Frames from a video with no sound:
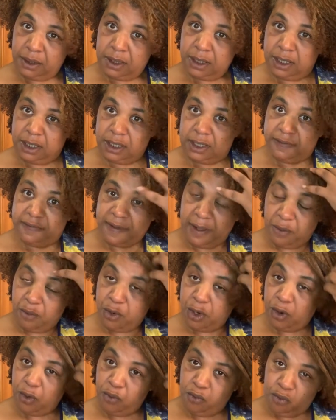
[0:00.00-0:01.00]
Because if I
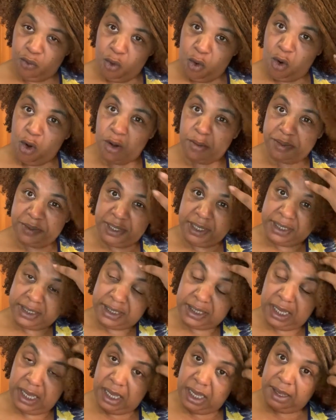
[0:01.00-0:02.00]
would have warmed
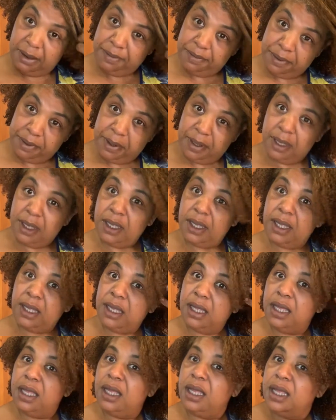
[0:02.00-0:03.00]
this up,
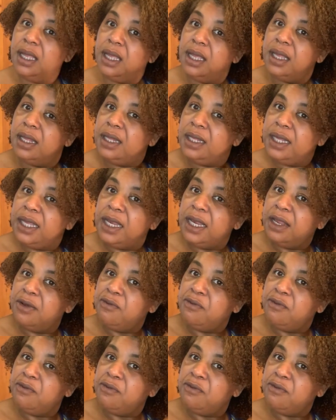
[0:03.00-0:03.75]
then it